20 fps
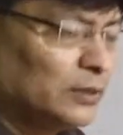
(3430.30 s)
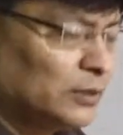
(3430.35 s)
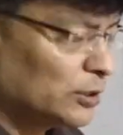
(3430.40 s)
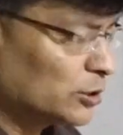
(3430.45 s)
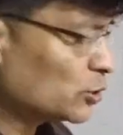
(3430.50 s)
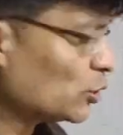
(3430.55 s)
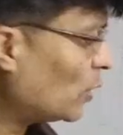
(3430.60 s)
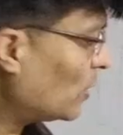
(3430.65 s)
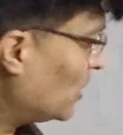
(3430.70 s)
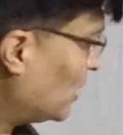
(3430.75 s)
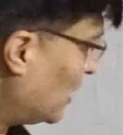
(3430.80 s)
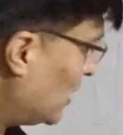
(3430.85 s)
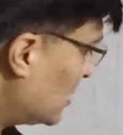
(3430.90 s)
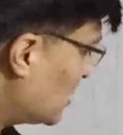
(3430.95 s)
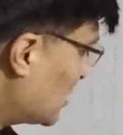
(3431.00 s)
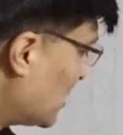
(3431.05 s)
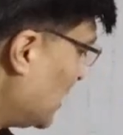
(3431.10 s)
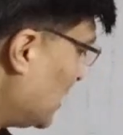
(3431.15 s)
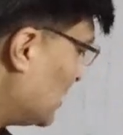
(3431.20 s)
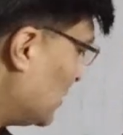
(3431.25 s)
So let
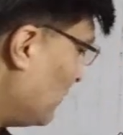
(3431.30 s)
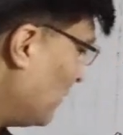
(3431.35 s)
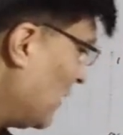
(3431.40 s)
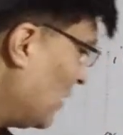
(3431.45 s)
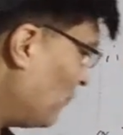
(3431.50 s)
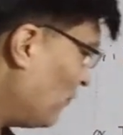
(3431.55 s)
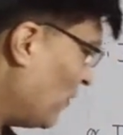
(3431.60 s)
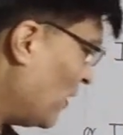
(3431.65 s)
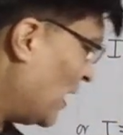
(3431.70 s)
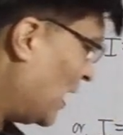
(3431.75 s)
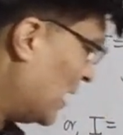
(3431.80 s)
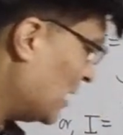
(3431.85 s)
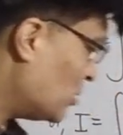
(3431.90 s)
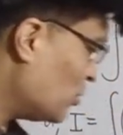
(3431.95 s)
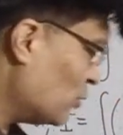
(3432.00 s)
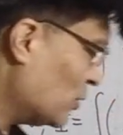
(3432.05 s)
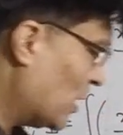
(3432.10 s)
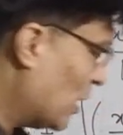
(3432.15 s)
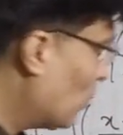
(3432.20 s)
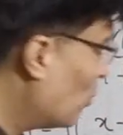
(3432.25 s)
us get the value for
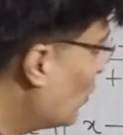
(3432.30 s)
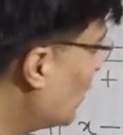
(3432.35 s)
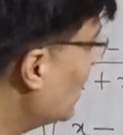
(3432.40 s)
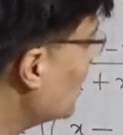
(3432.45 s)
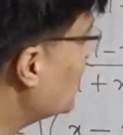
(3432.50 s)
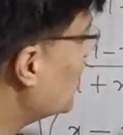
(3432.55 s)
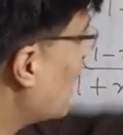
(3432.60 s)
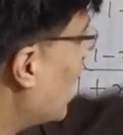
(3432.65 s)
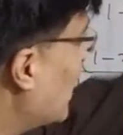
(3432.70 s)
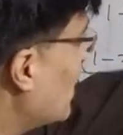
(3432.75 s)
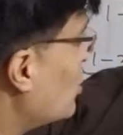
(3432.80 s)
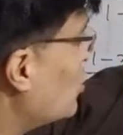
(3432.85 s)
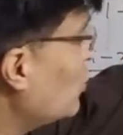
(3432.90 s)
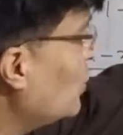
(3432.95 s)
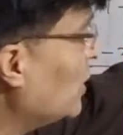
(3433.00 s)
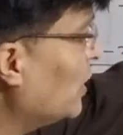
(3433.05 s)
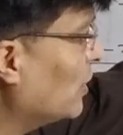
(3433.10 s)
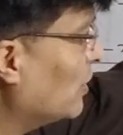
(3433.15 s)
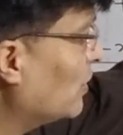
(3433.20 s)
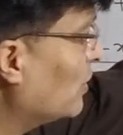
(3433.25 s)
I2 now. What is
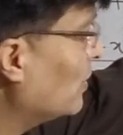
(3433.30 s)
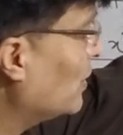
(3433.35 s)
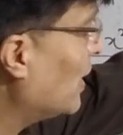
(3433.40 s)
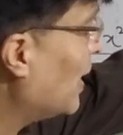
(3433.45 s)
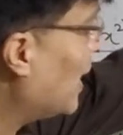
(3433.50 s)
I2 here?